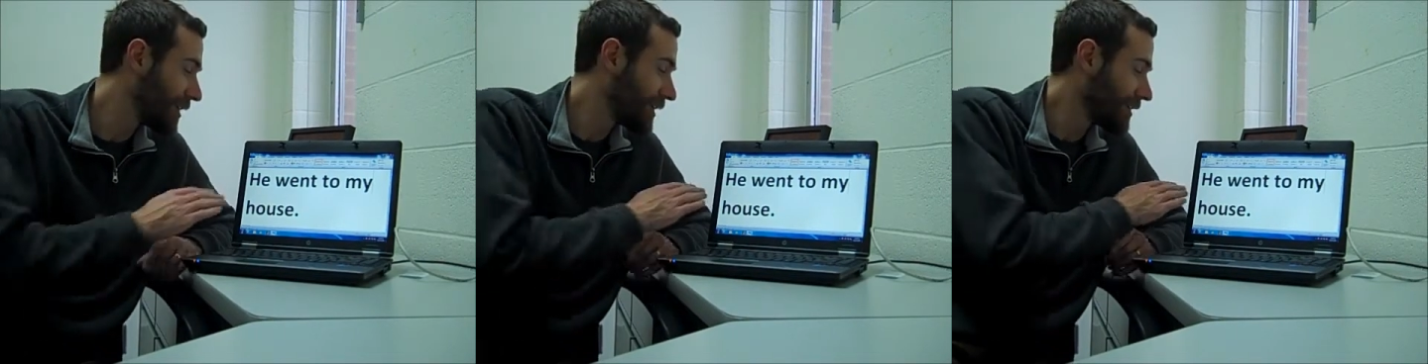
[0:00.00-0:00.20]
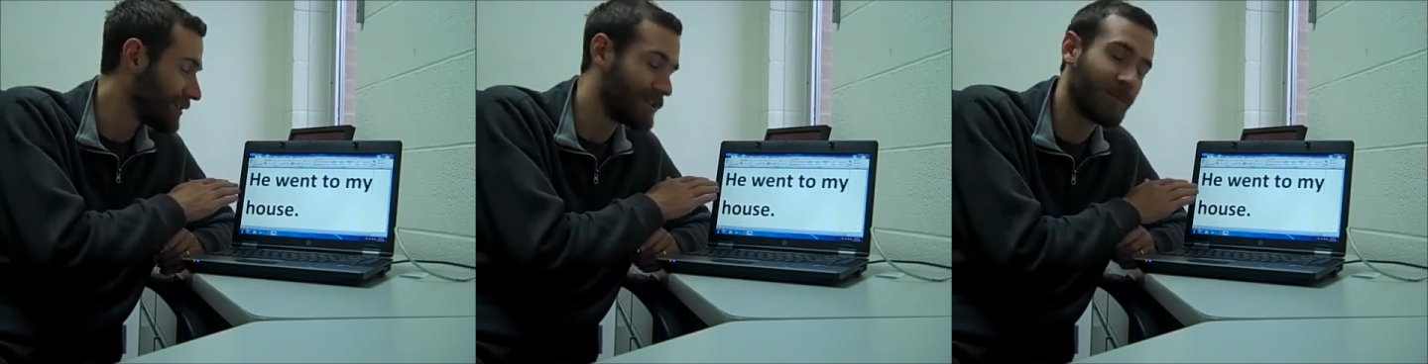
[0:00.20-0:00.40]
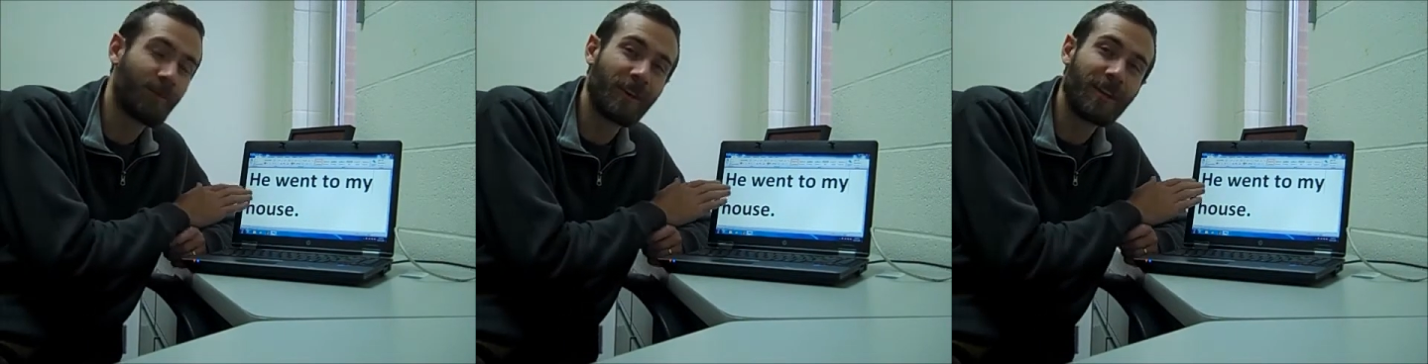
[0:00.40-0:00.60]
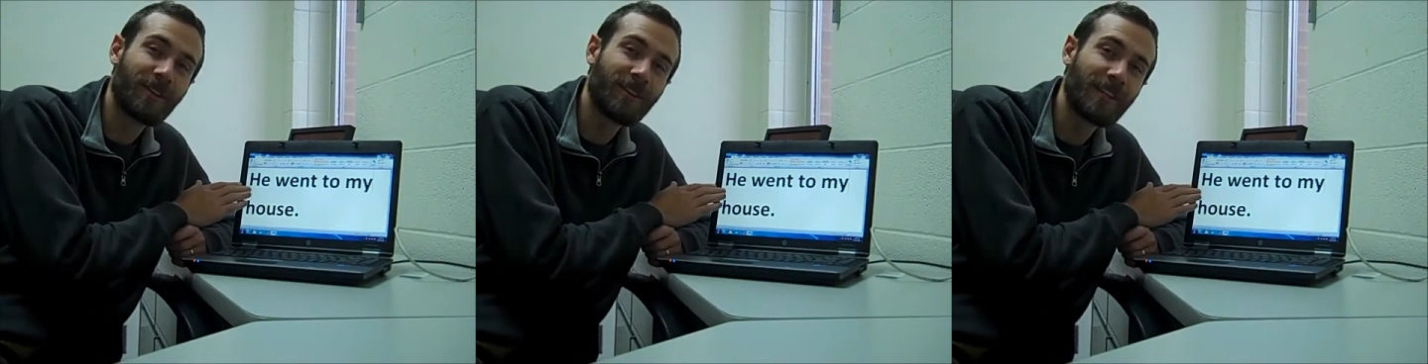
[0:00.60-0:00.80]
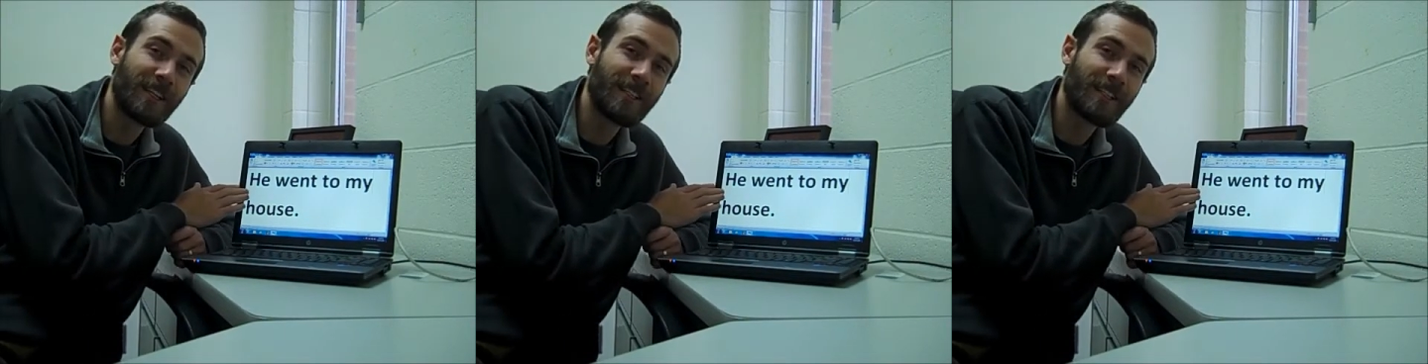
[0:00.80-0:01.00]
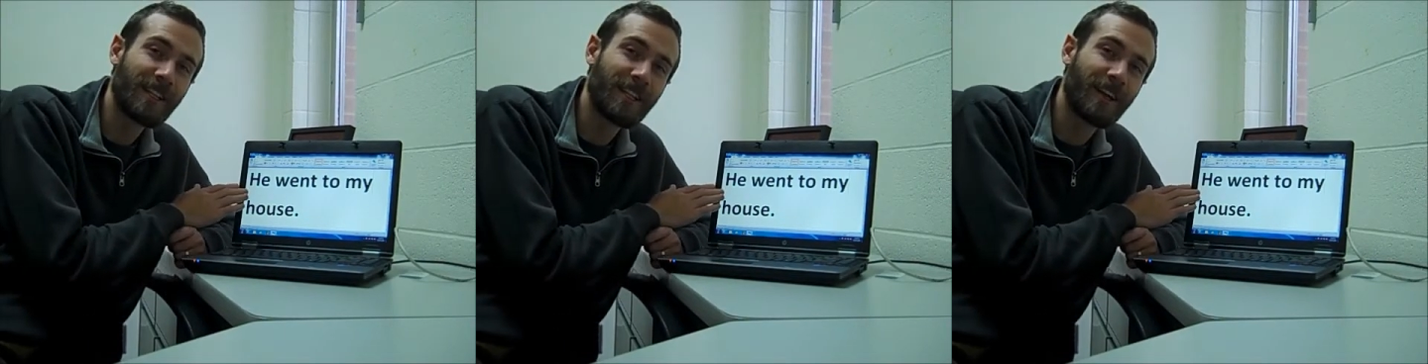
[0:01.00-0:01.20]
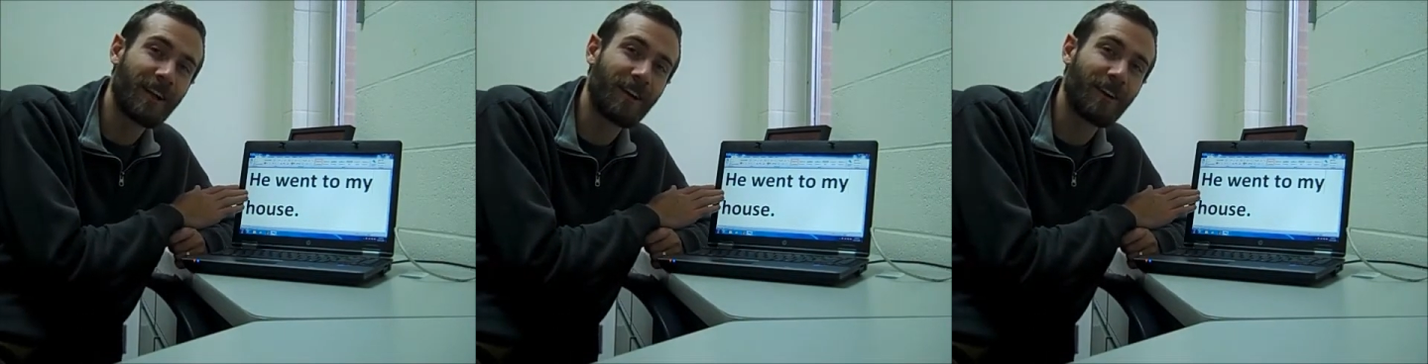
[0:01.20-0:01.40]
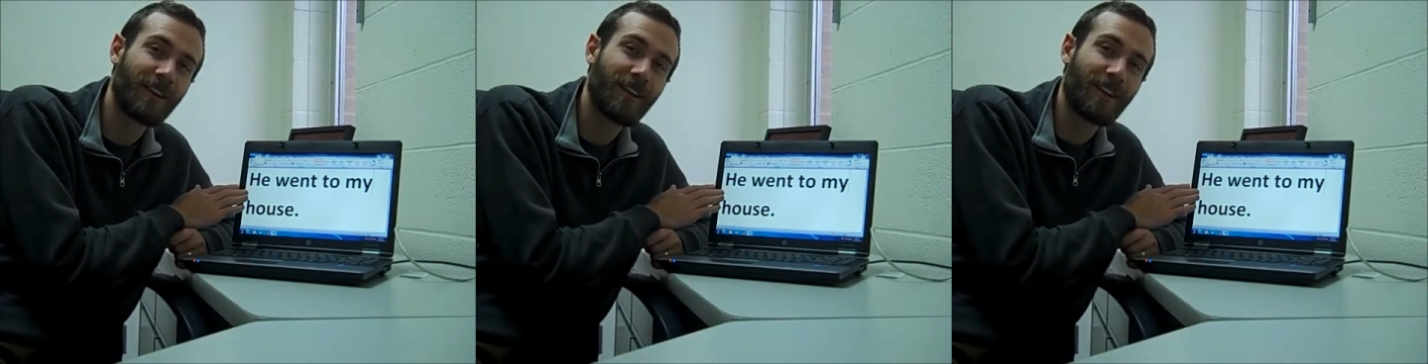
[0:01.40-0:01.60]
You sprinkle these in
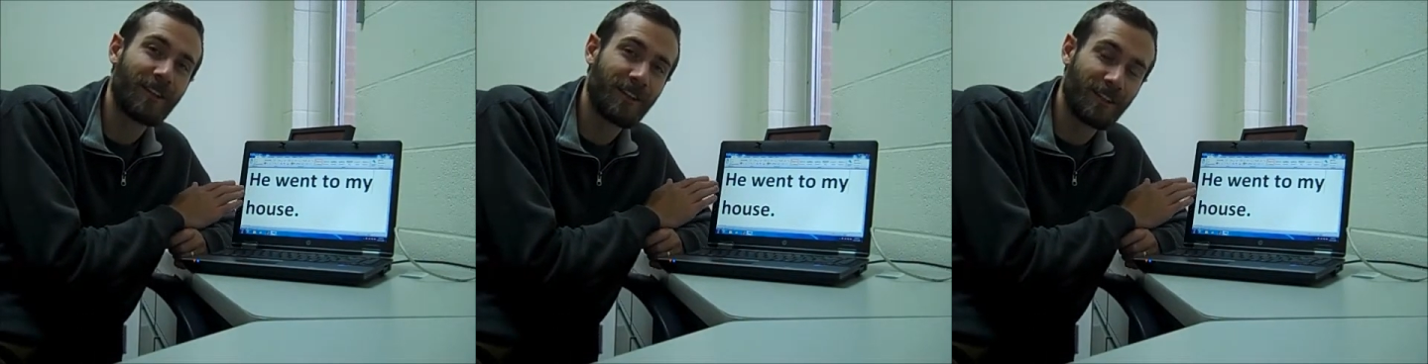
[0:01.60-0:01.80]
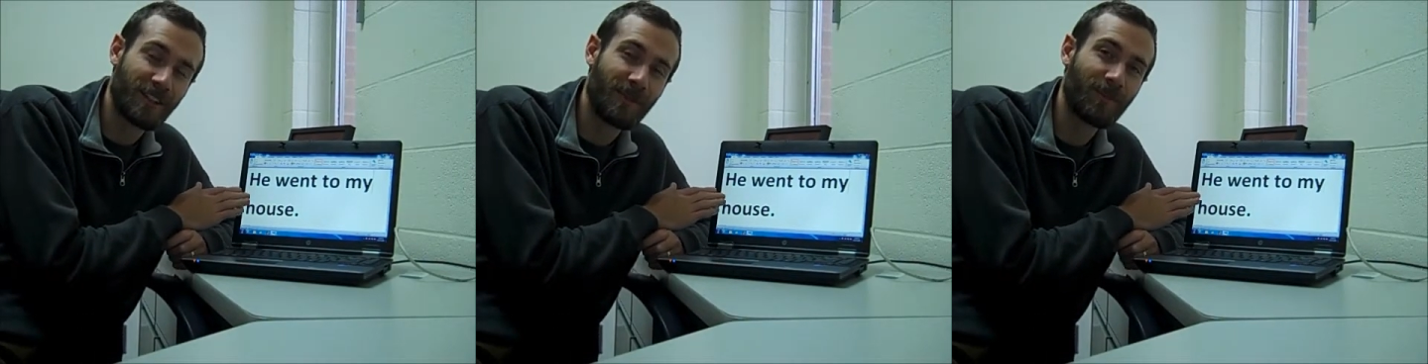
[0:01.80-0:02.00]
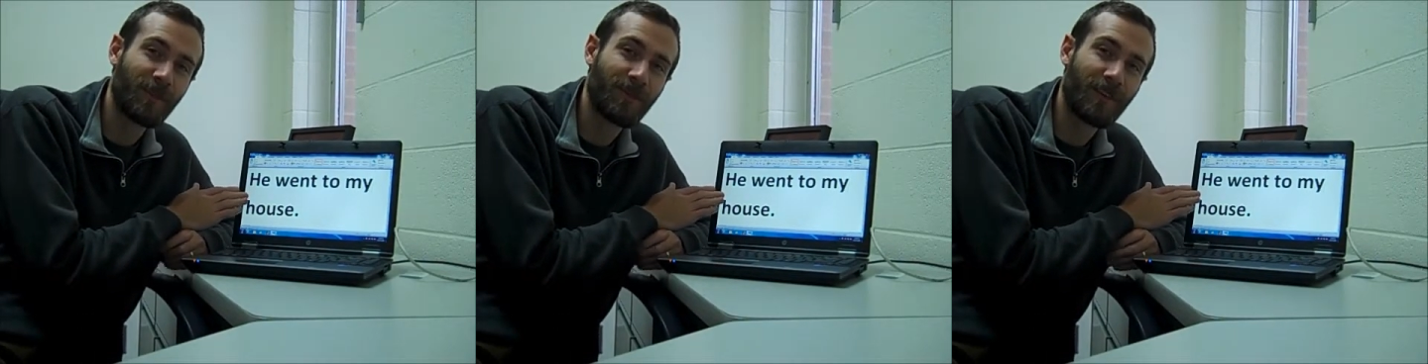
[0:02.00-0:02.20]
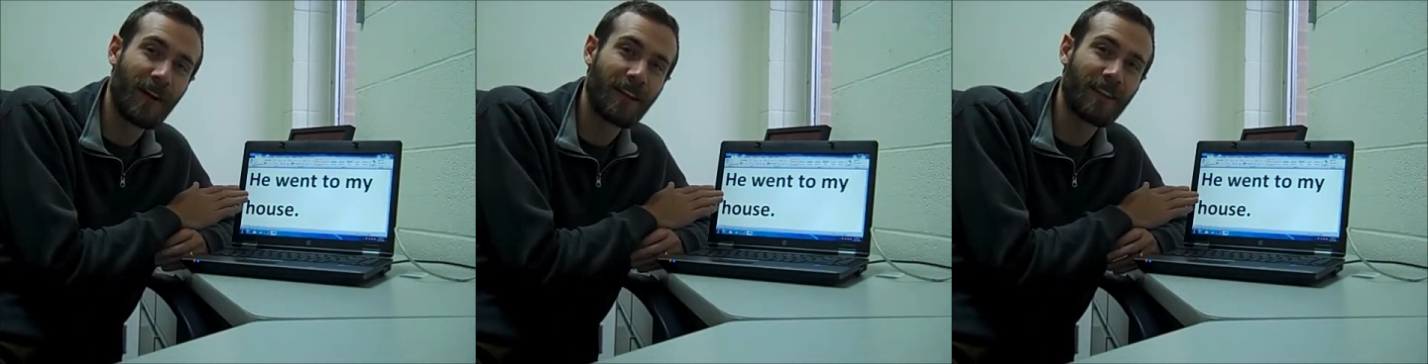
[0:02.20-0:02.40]
there to simplify